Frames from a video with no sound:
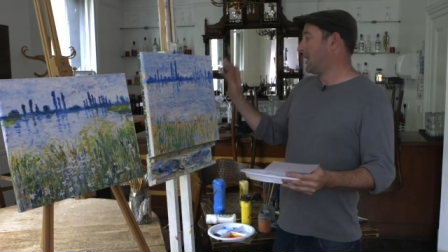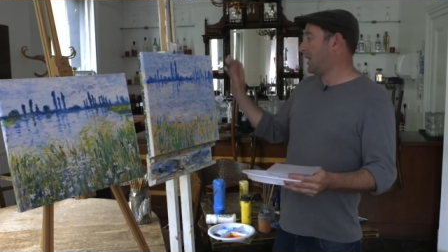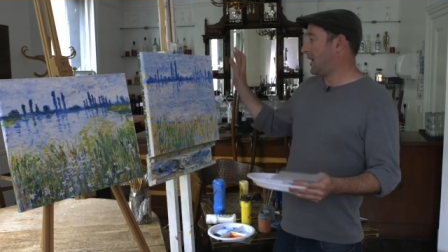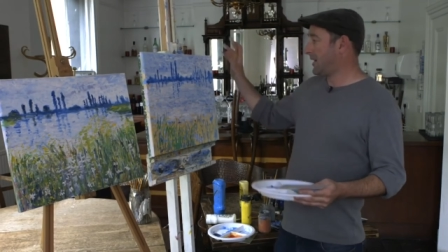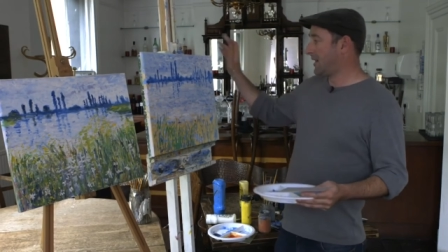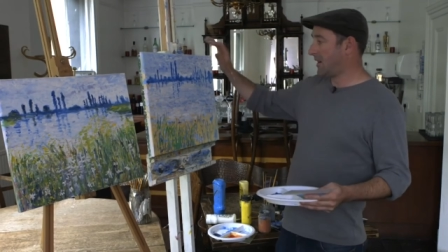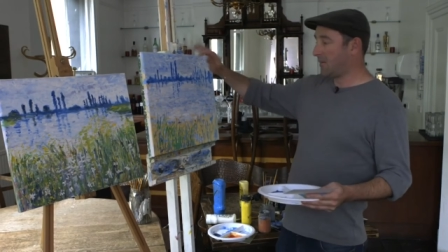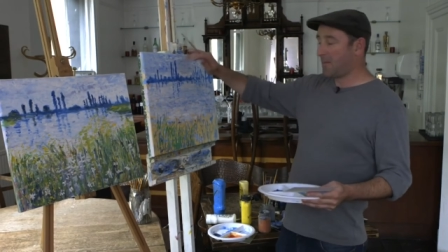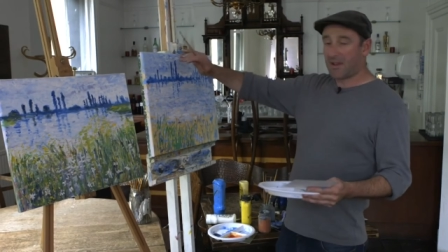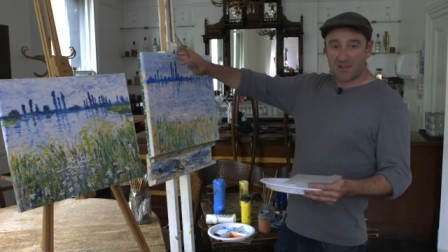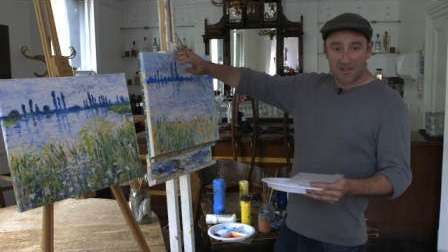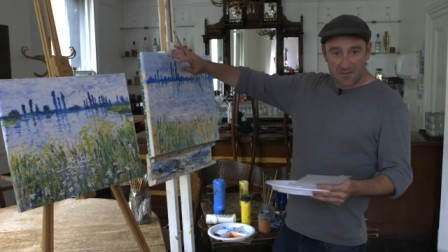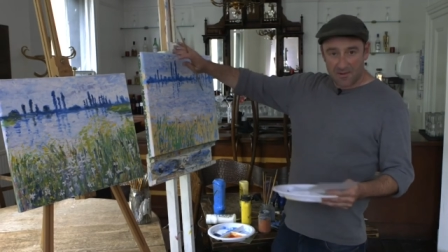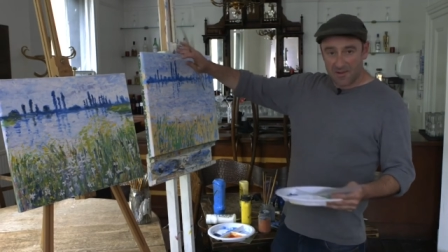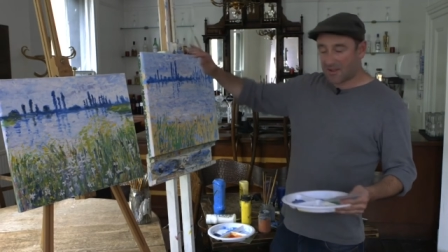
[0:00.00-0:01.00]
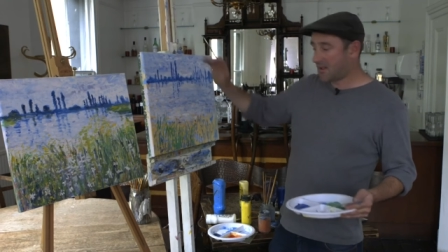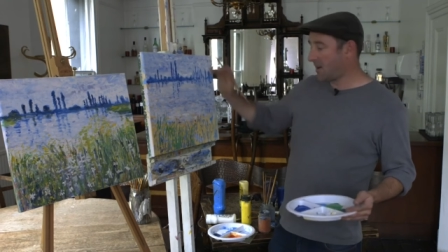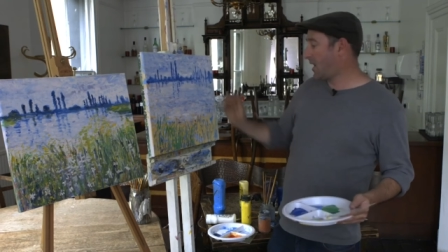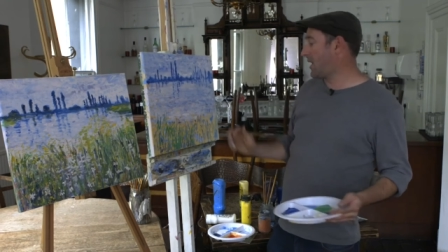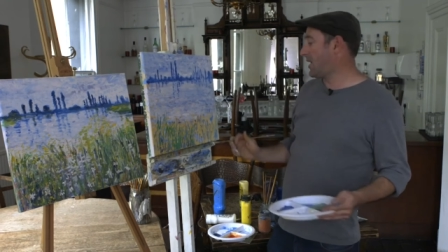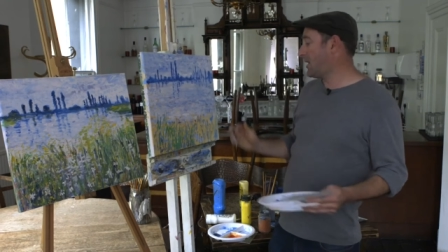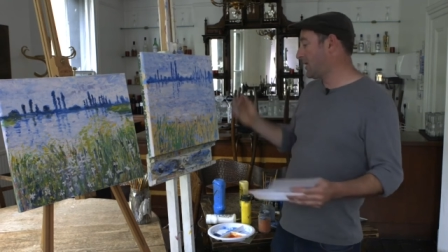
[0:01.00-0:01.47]
I don't know, messing with the
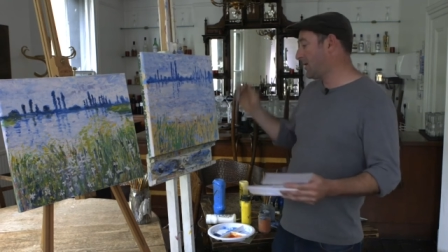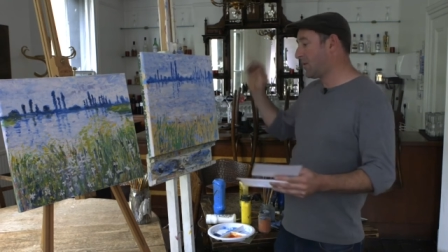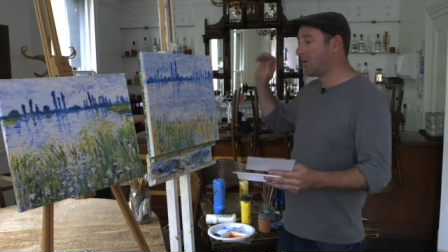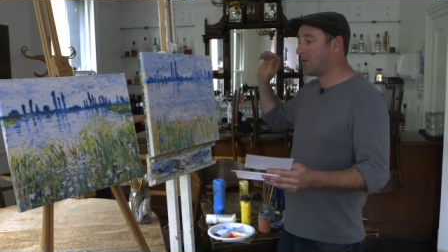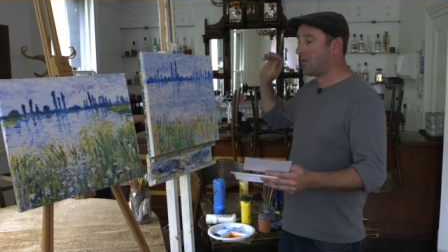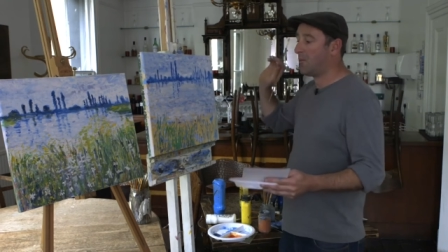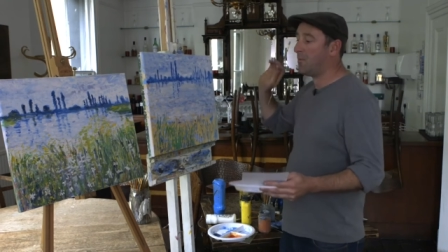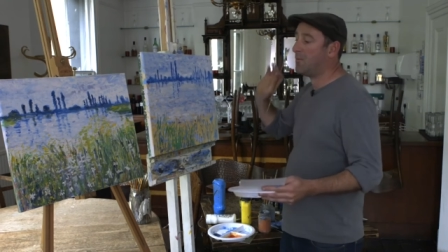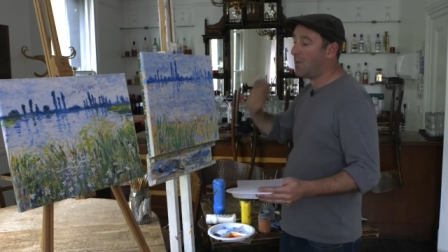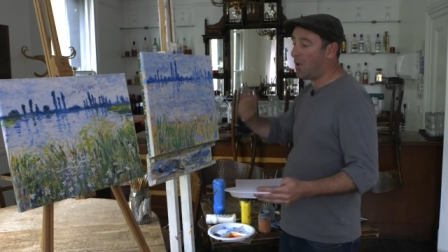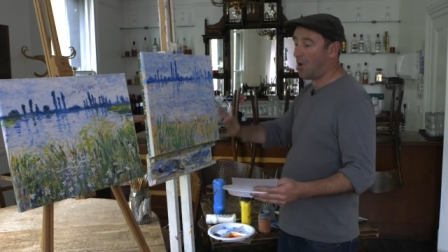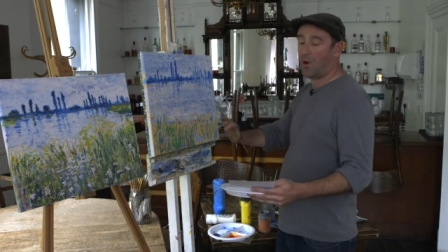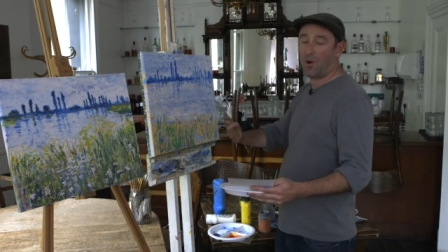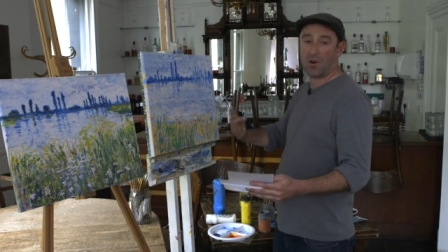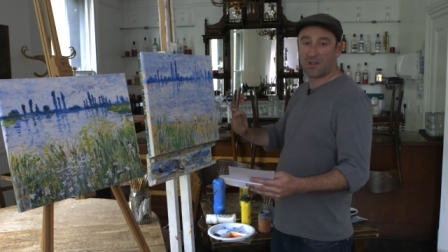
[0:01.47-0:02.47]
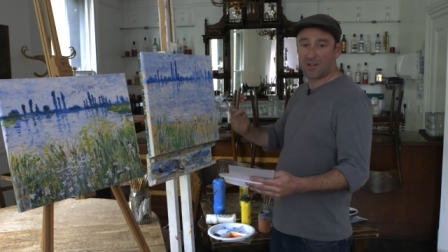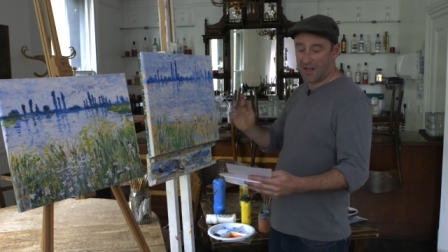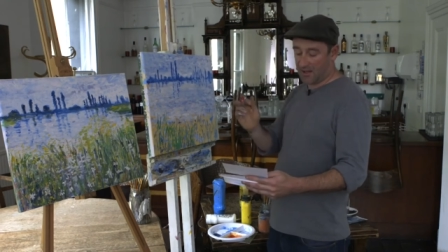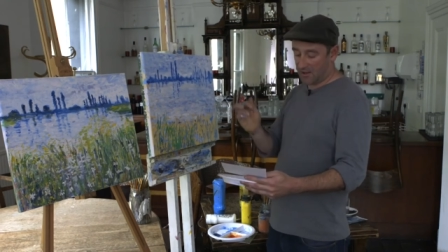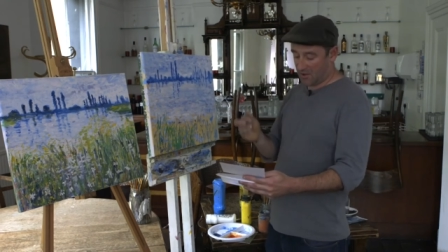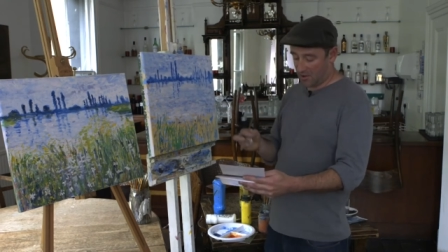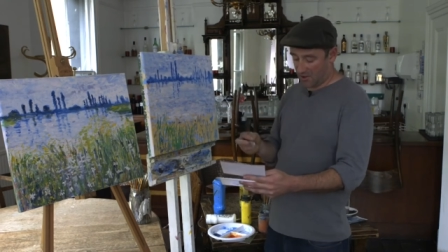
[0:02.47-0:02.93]
sky, more
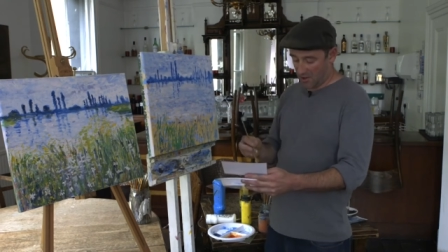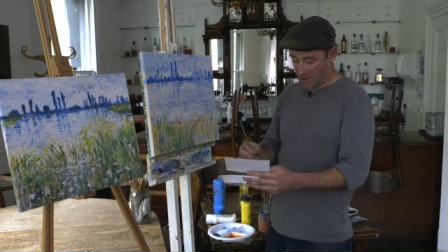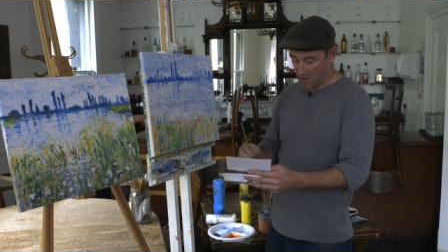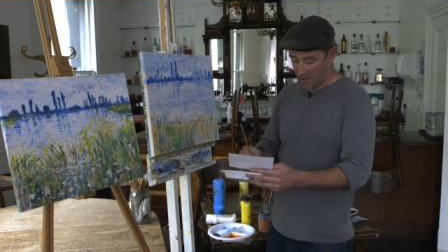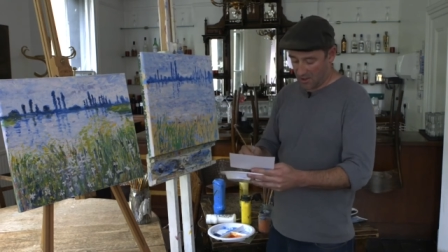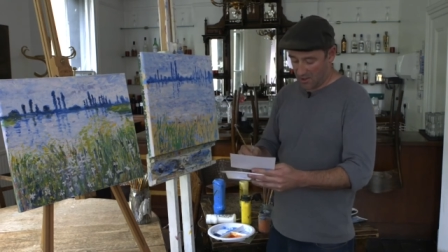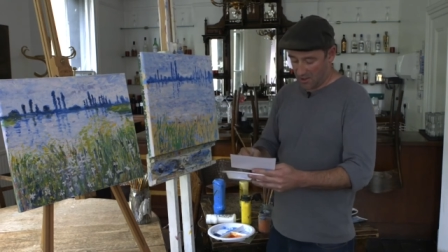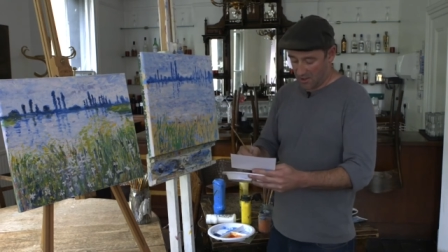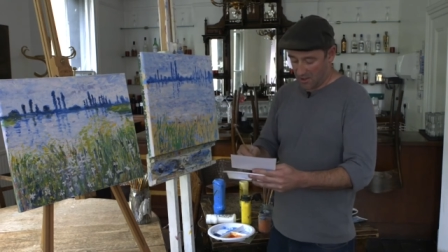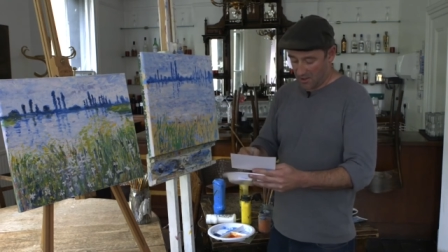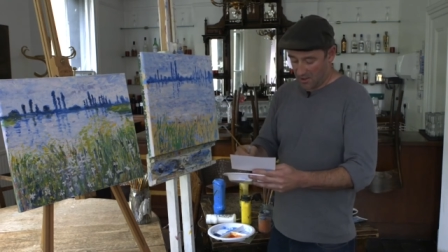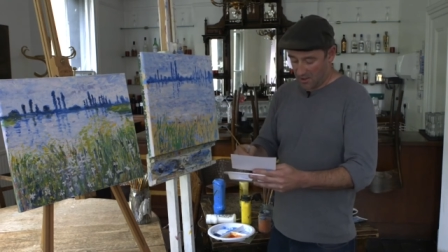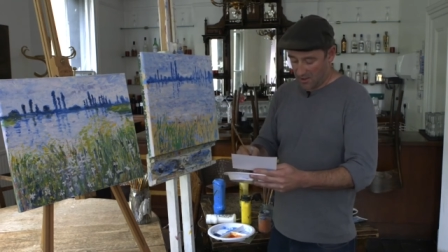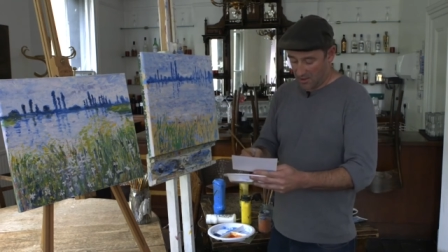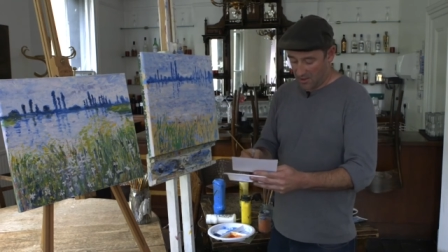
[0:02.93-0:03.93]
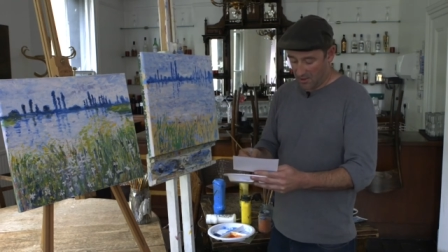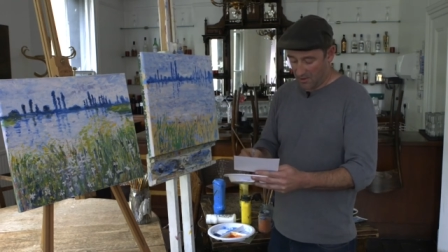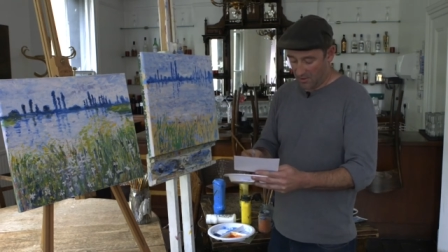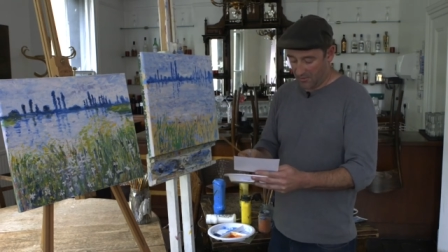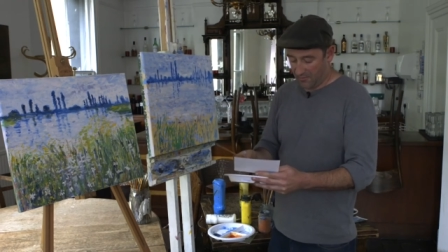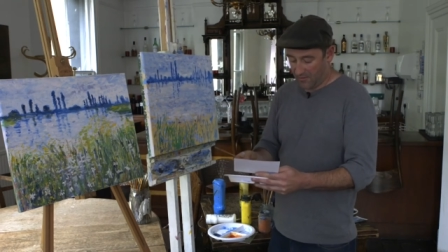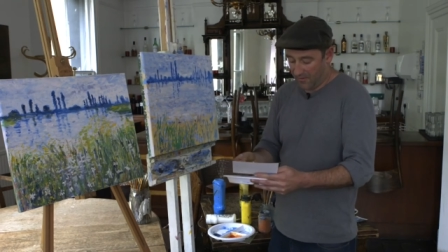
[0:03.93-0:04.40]
texture
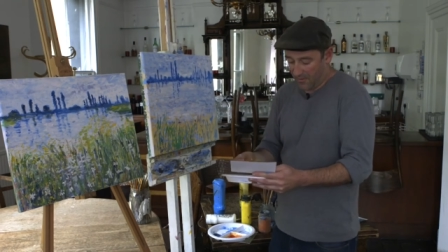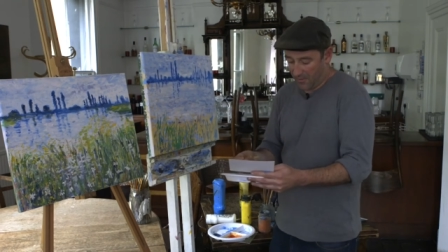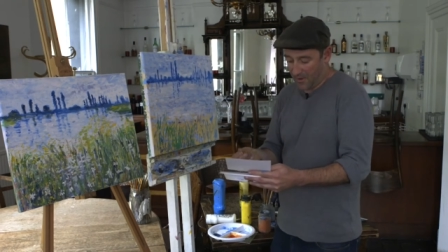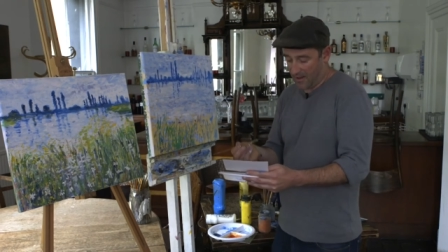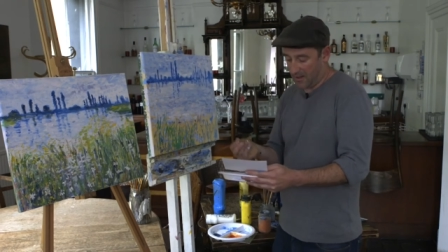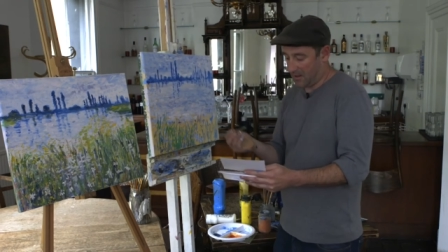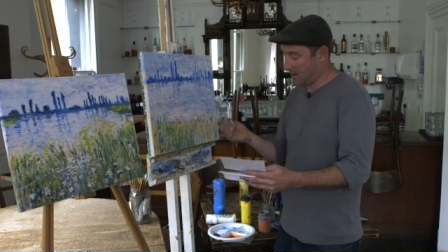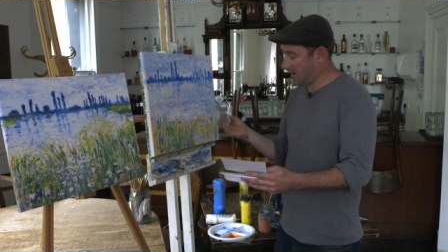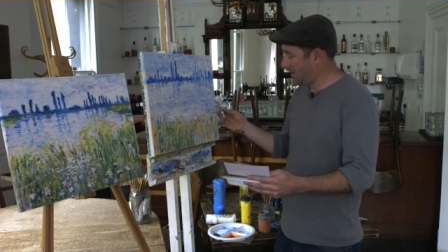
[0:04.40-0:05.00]
on the riverbank.